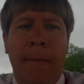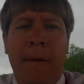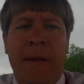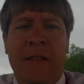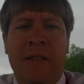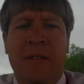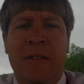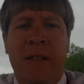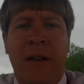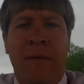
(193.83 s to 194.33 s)

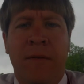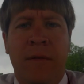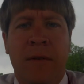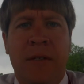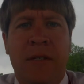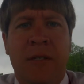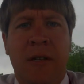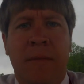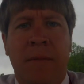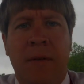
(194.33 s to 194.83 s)
It's
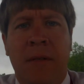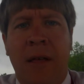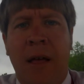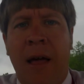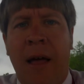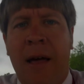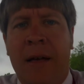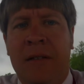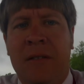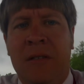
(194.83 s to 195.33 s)
definitely something that
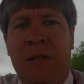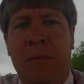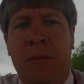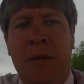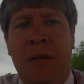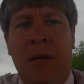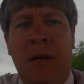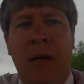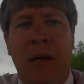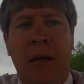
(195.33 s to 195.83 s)
has to
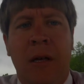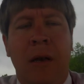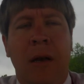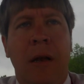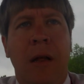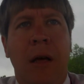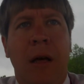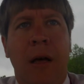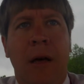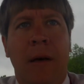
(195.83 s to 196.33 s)

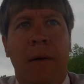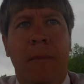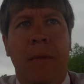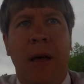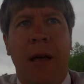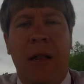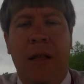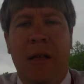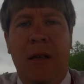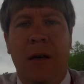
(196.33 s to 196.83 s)
begin
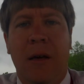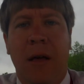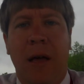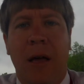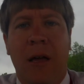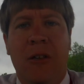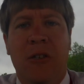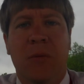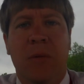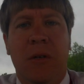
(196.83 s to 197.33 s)
at a young
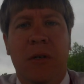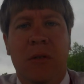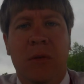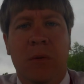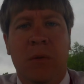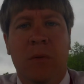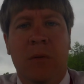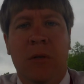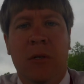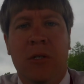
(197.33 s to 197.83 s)
age, because
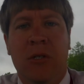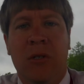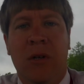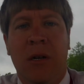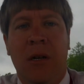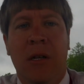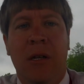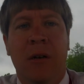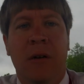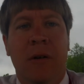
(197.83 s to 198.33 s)
we're really
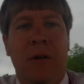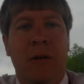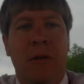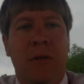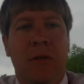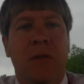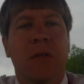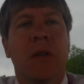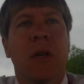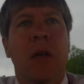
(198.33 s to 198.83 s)
trying to
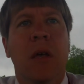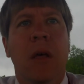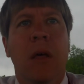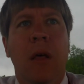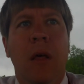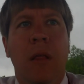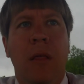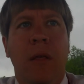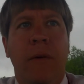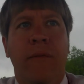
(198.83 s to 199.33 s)
introduce
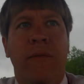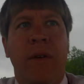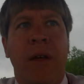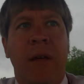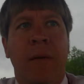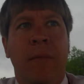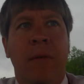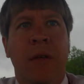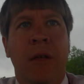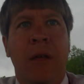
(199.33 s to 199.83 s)
the
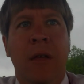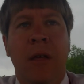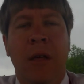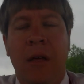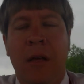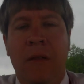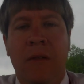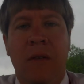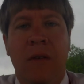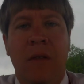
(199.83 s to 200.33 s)
family
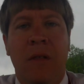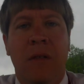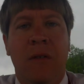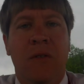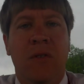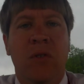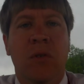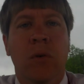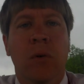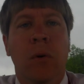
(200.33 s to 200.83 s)
into the
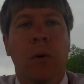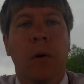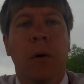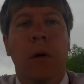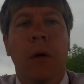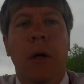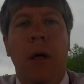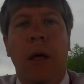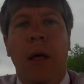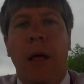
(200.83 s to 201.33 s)
school
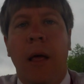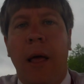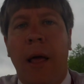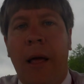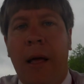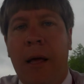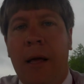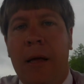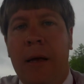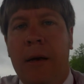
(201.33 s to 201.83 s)

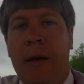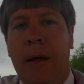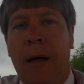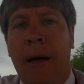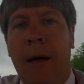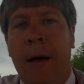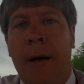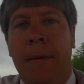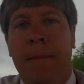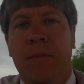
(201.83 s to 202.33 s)
and
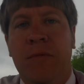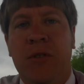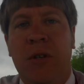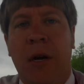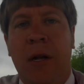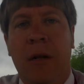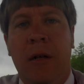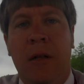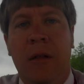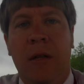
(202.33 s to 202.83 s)

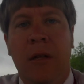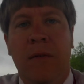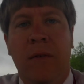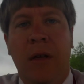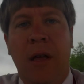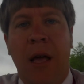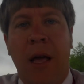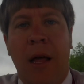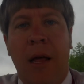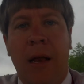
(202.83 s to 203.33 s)
try to
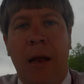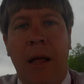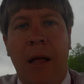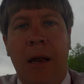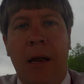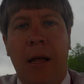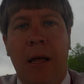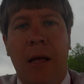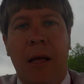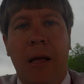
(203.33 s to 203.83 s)
alleviate
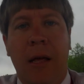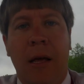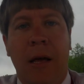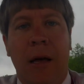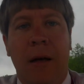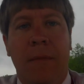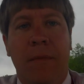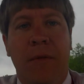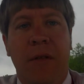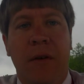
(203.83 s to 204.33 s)
any
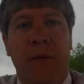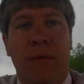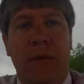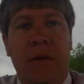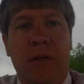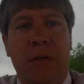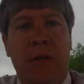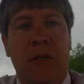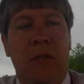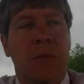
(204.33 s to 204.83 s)

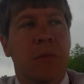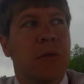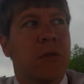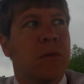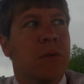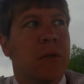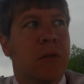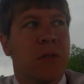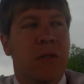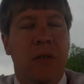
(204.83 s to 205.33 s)
differences
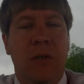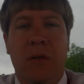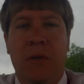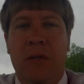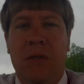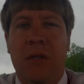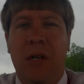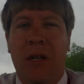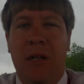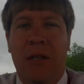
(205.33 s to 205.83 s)
between
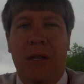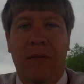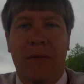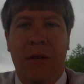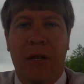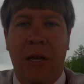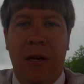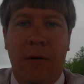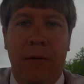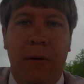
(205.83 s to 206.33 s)
students. Not
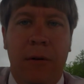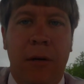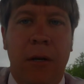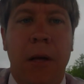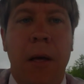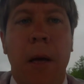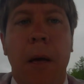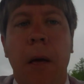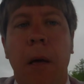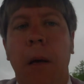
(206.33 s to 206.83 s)
alleviate really,
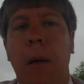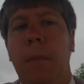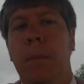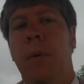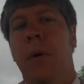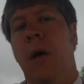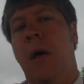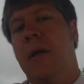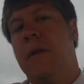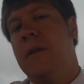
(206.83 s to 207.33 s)

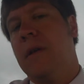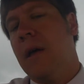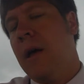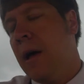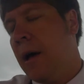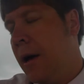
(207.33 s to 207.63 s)
but